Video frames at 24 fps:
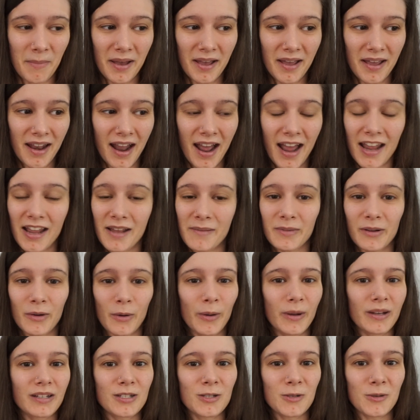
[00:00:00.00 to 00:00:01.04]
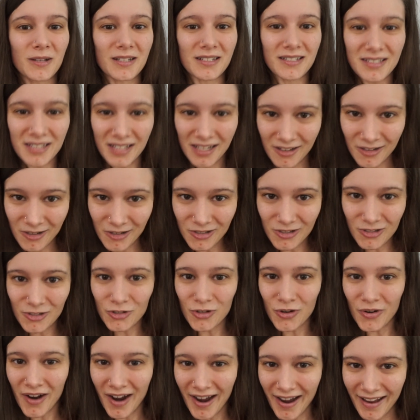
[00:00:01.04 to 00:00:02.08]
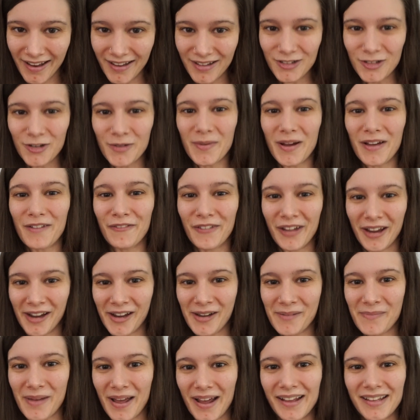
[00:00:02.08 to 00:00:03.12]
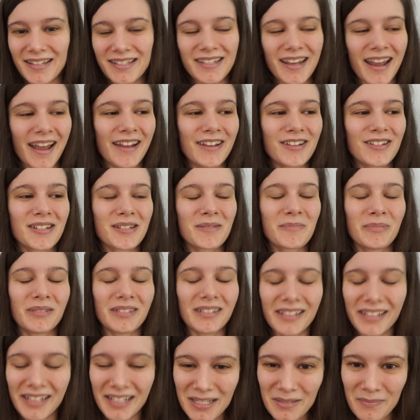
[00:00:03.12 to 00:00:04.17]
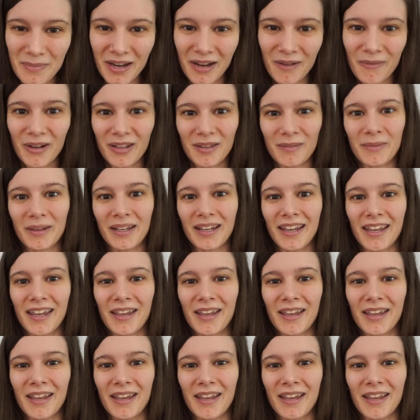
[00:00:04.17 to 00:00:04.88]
but I am going to continue to try and do my very best, and just please bear with me.